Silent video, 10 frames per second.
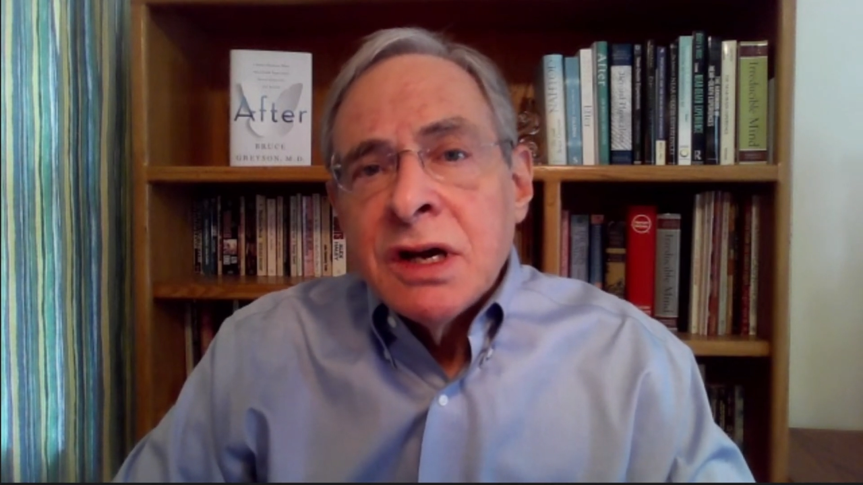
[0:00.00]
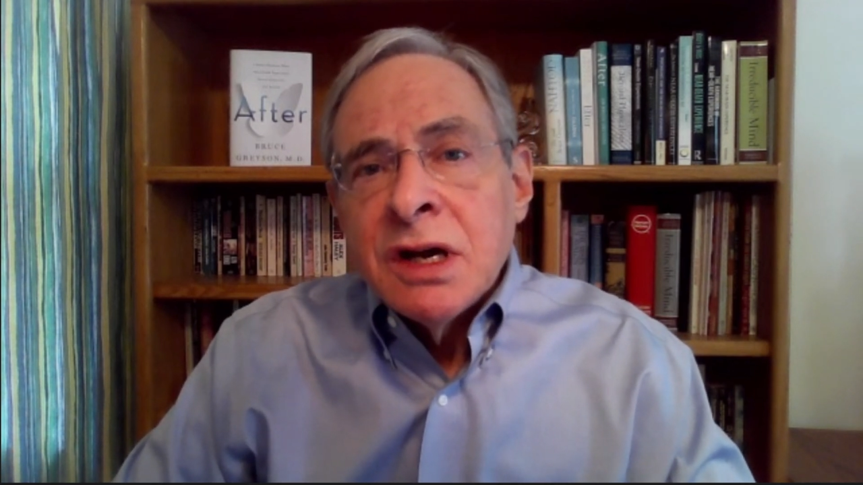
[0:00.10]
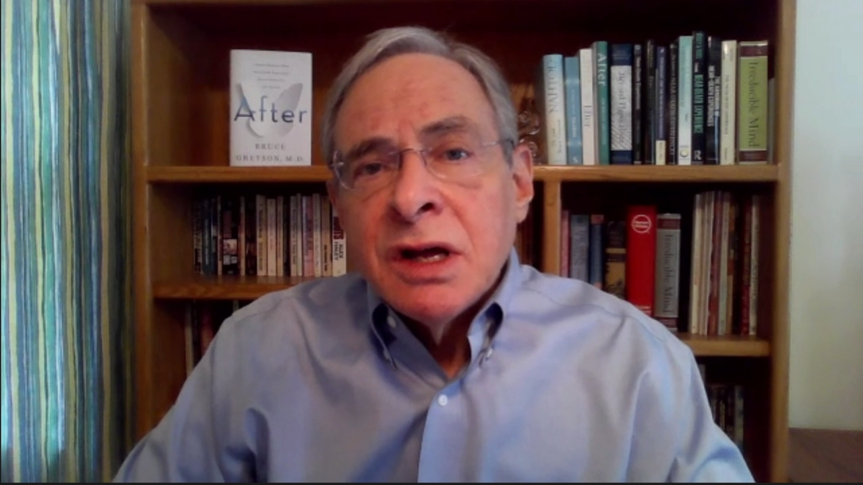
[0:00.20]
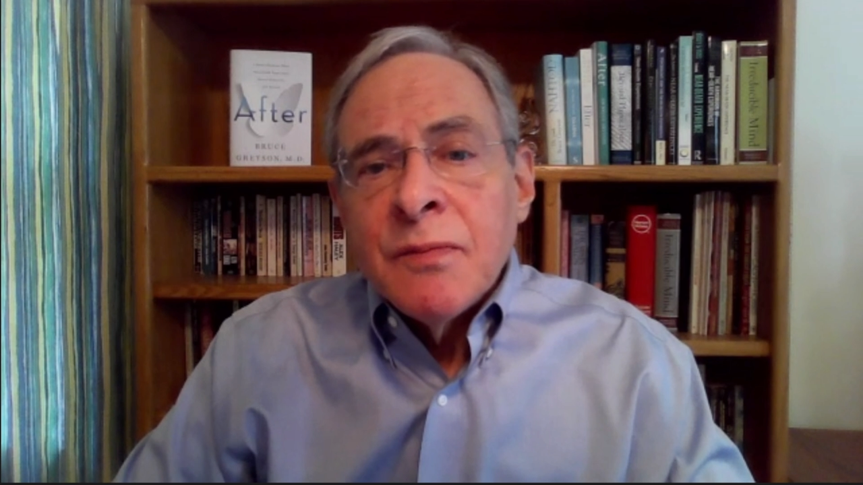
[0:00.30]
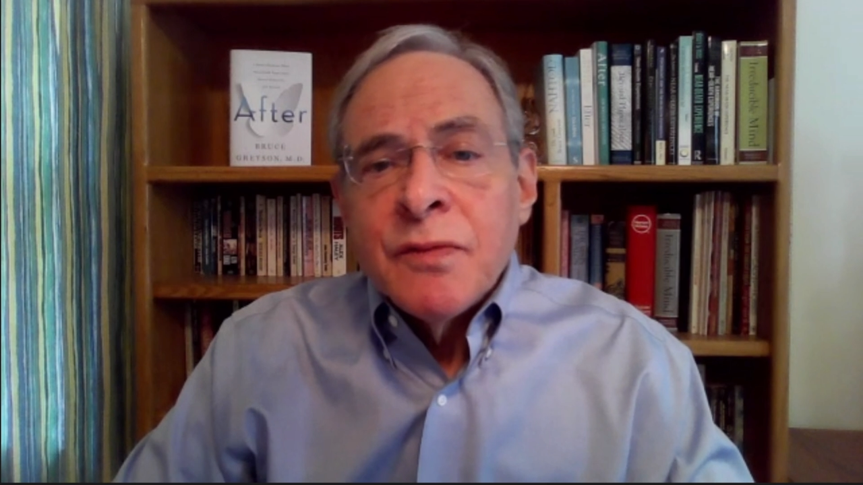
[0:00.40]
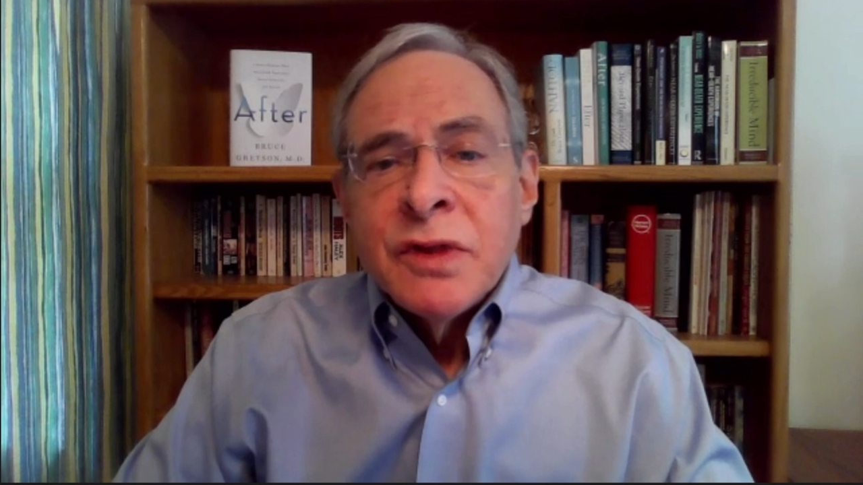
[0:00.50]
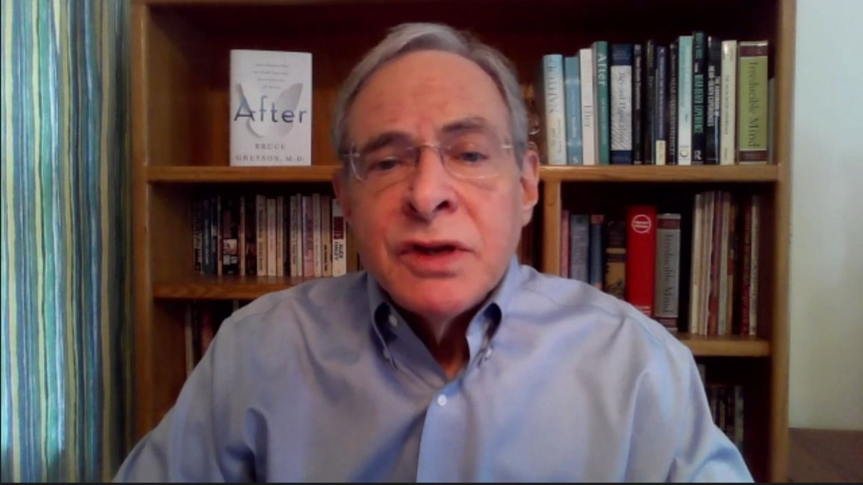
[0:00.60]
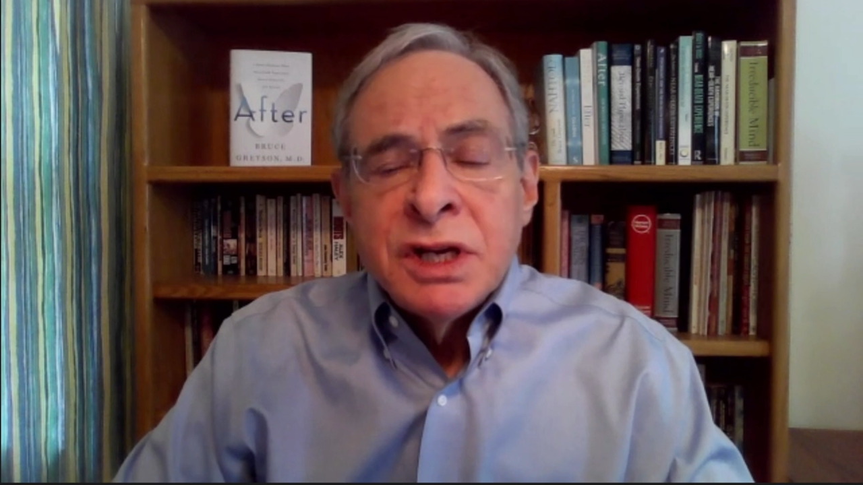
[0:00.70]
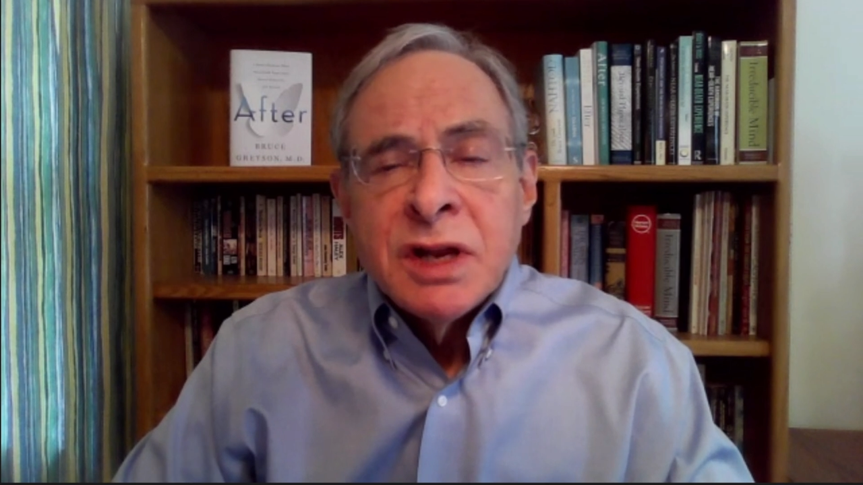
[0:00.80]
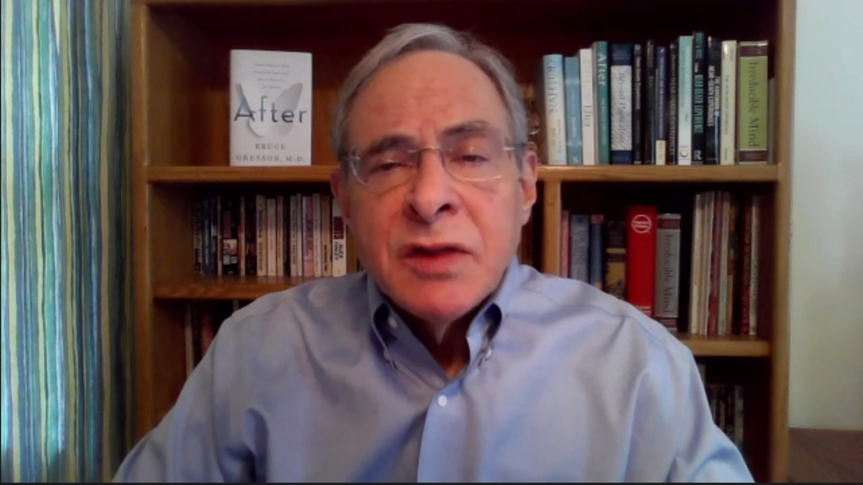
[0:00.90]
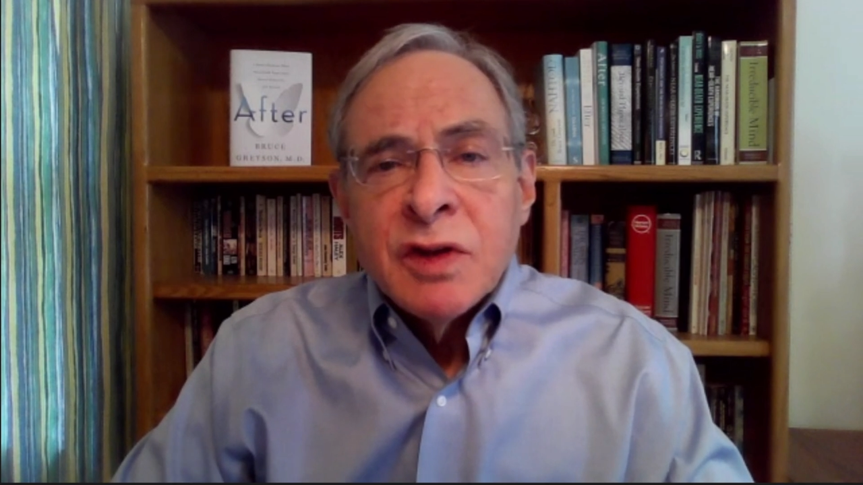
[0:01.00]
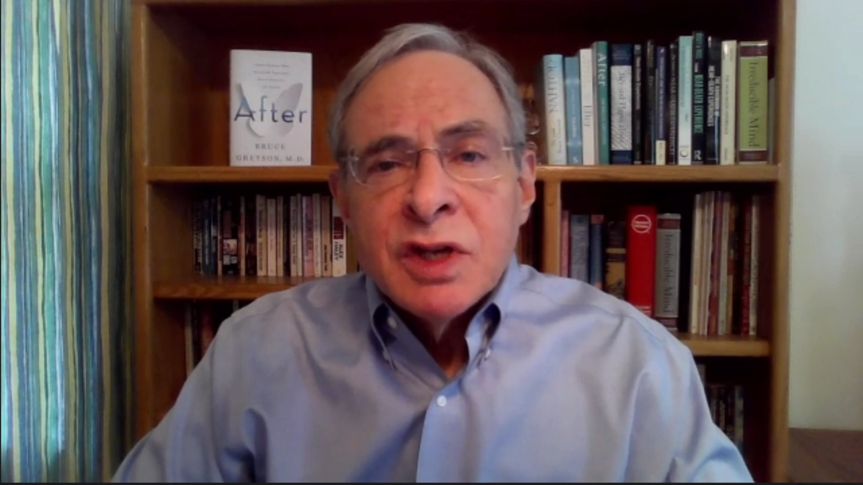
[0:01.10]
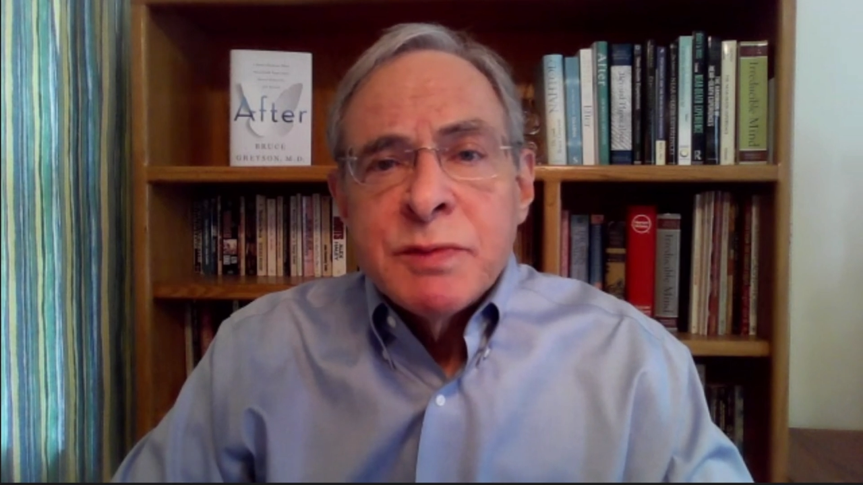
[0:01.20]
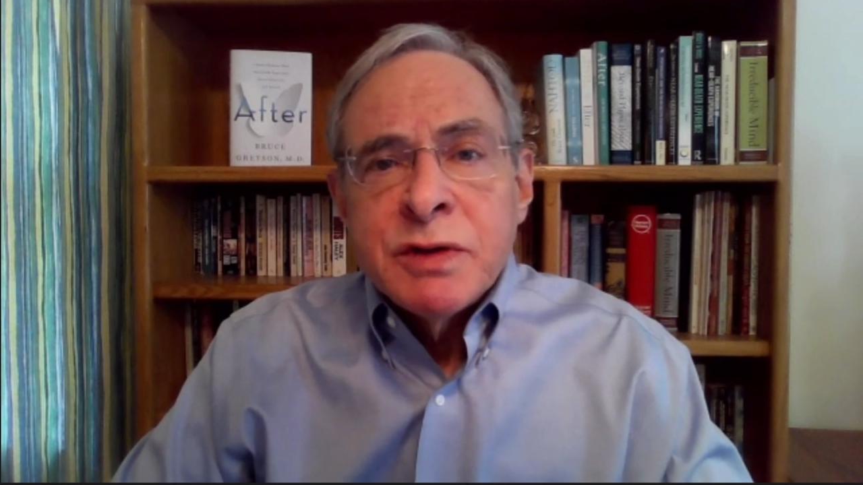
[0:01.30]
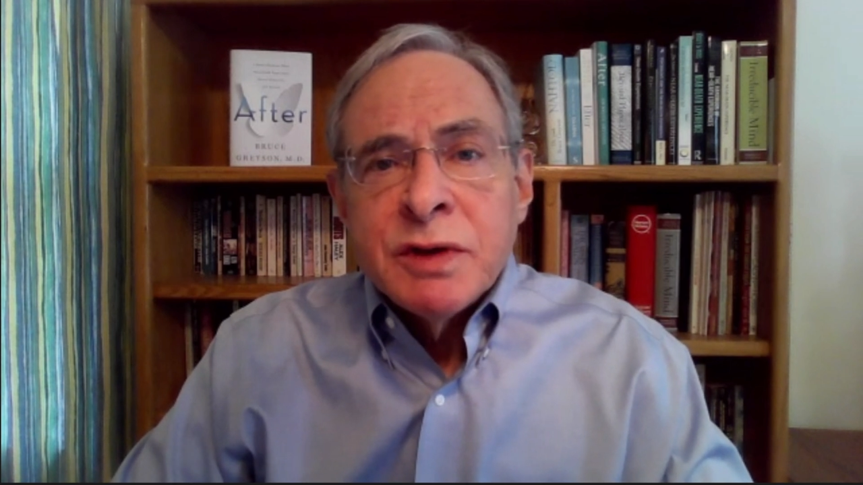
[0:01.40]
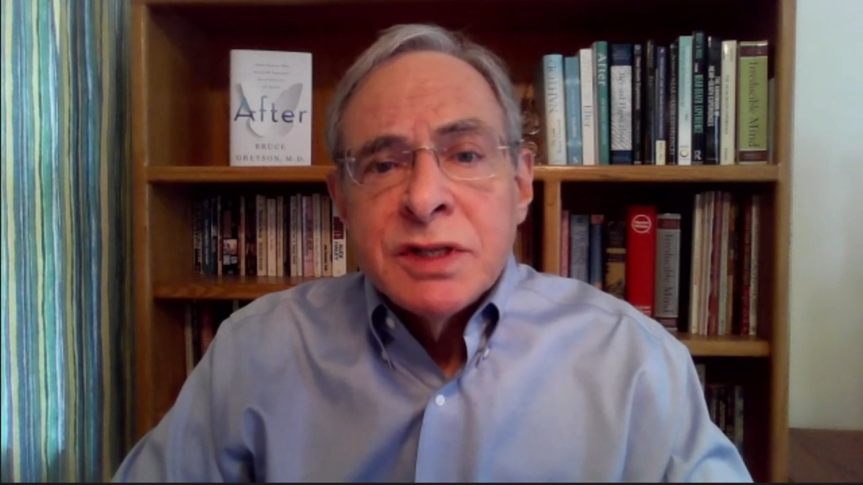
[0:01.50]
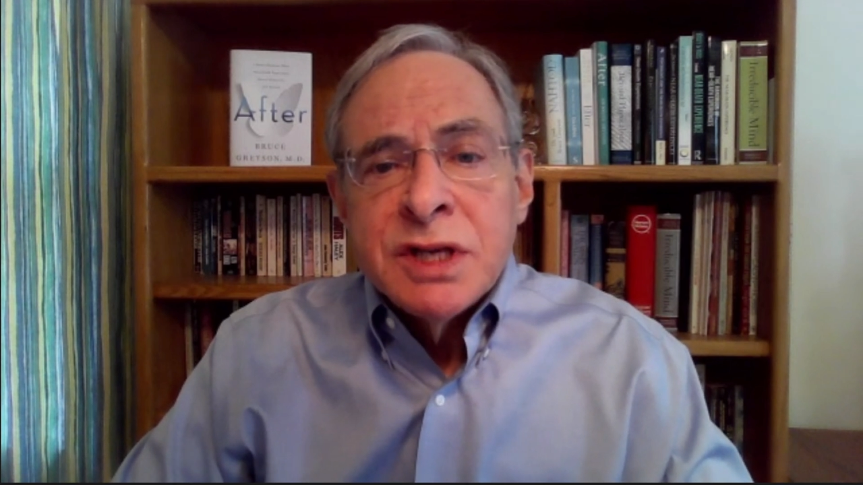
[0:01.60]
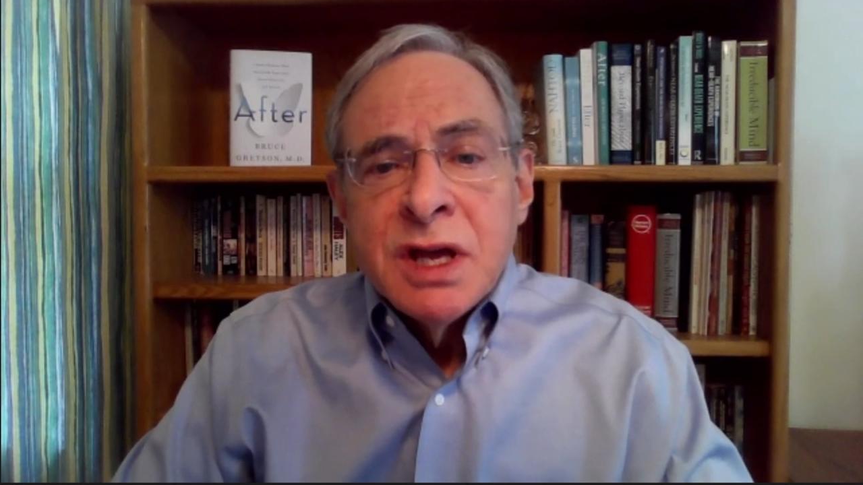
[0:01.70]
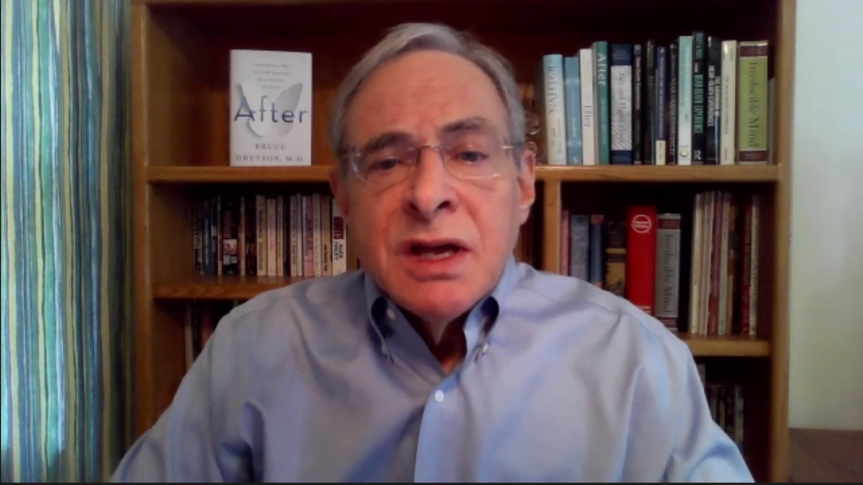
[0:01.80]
the near-death experience.